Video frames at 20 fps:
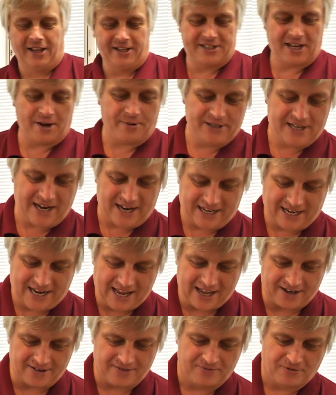And so we dug
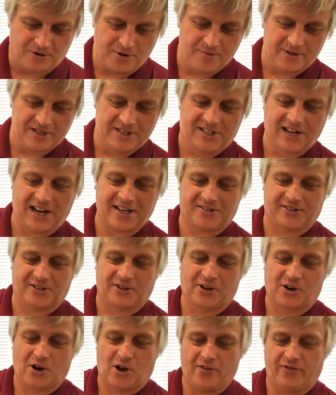it out and Reuben
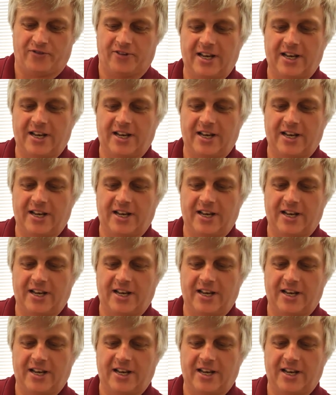dusted it off.